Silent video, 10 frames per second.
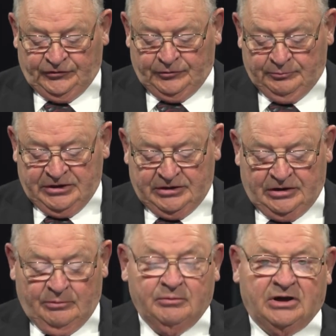that
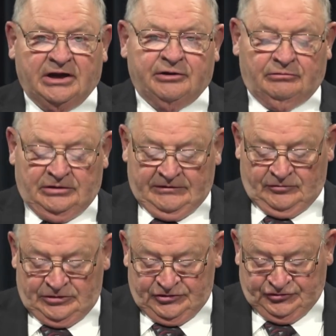become higher
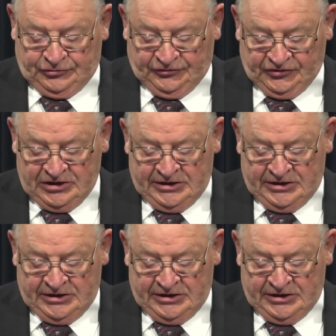level issues.